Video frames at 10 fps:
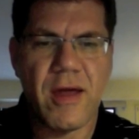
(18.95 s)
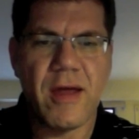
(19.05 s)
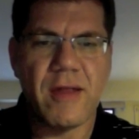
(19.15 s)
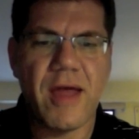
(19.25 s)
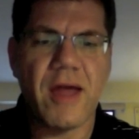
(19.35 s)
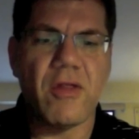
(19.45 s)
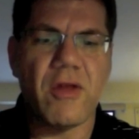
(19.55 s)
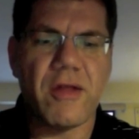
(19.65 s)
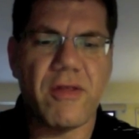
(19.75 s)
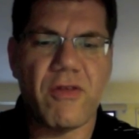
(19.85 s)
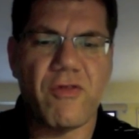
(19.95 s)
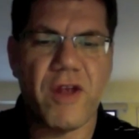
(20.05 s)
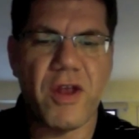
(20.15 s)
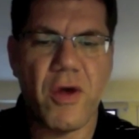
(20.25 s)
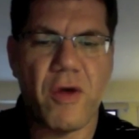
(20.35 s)
Take a look at this
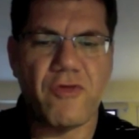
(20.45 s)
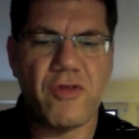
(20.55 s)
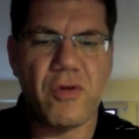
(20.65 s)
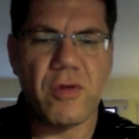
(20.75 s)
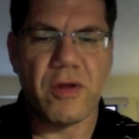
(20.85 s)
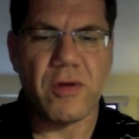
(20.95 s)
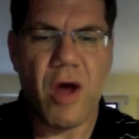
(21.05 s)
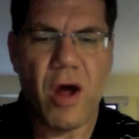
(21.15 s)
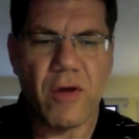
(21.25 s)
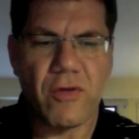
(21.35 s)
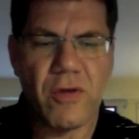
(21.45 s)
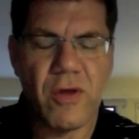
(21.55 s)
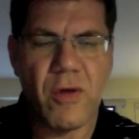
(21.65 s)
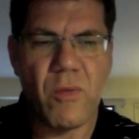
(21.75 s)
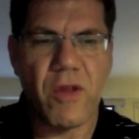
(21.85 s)
video of two little cars.
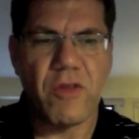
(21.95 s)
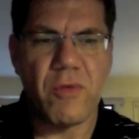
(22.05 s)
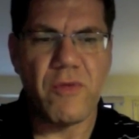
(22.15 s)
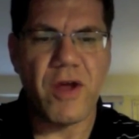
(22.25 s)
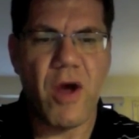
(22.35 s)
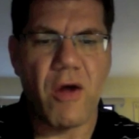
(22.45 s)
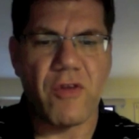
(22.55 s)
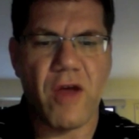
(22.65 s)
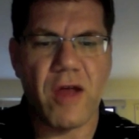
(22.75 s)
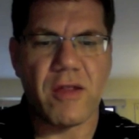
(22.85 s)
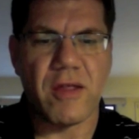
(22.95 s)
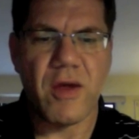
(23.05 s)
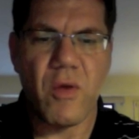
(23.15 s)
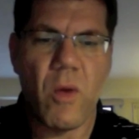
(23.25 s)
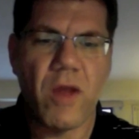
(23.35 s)
One's moving horizontally
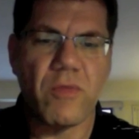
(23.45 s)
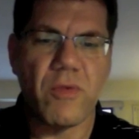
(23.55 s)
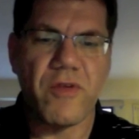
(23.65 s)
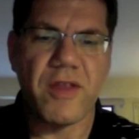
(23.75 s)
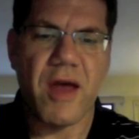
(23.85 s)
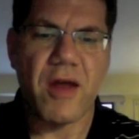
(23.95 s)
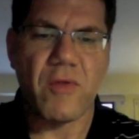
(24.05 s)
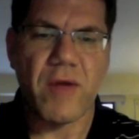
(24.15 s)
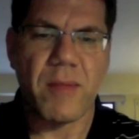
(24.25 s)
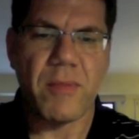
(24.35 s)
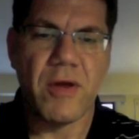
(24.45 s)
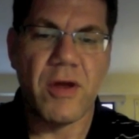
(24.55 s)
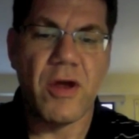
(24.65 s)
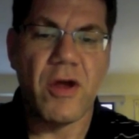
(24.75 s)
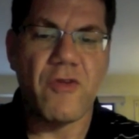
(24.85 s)
and one's moving down a ramp.
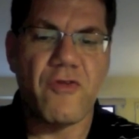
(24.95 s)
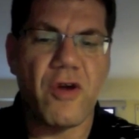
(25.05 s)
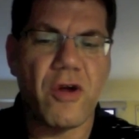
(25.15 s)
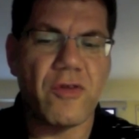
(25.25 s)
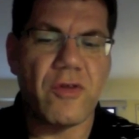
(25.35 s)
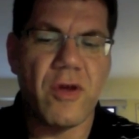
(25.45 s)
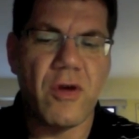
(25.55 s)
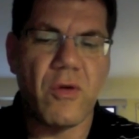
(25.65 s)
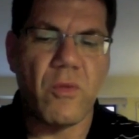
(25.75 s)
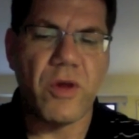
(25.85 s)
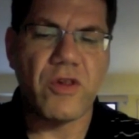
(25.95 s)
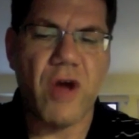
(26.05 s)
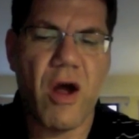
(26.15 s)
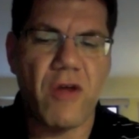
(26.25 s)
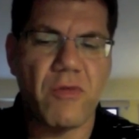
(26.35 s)
First, which
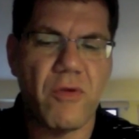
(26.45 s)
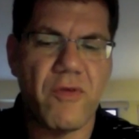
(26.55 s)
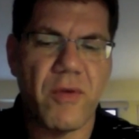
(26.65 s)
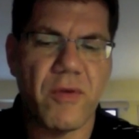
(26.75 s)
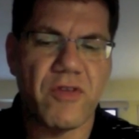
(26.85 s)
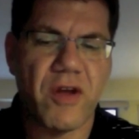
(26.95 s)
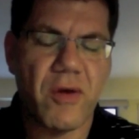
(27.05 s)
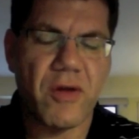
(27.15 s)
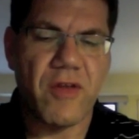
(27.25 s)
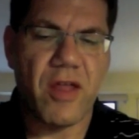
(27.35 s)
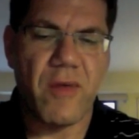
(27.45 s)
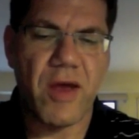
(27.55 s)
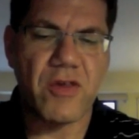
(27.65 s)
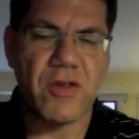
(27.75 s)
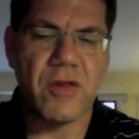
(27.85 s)
car is moving with zero
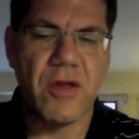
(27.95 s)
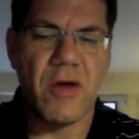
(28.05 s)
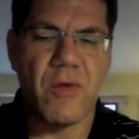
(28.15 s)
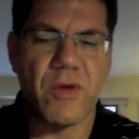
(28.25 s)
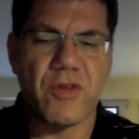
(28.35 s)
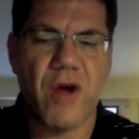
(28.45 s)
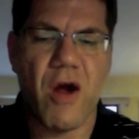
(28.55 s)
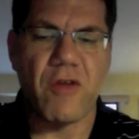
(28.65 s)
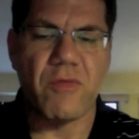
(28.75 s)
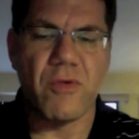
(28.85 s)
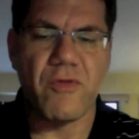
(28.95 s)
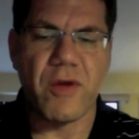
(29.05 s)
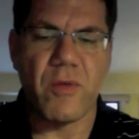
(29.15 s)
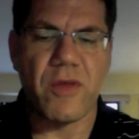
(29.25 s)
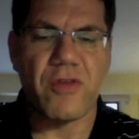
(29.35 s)
acceleration? Which car is
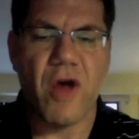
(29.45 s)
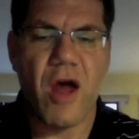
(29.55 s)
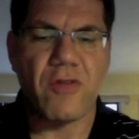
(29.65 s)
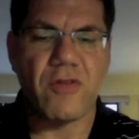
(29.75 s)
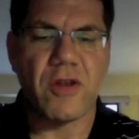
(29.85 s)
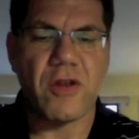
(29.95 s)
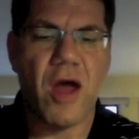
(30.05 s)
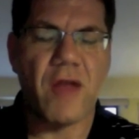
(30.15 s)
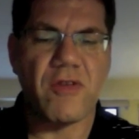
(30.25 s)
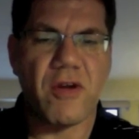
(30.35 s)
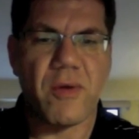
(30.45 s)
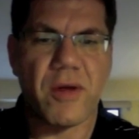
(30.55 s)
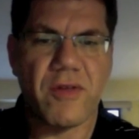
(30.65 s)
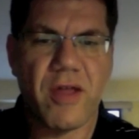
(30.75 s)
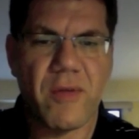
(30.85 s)
moving with constant non-zero
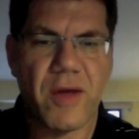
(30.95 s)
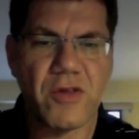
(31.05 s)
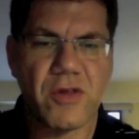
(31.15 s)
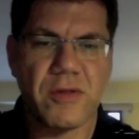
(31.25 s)
acceleration?